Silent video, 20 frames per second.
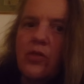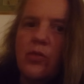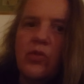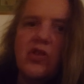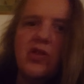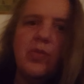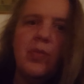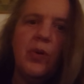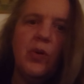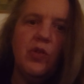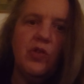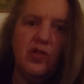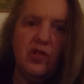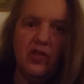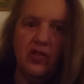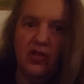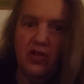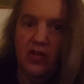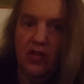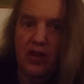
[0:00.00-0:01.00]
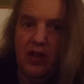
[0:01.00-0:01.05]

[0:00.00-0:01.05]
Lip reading: and responses to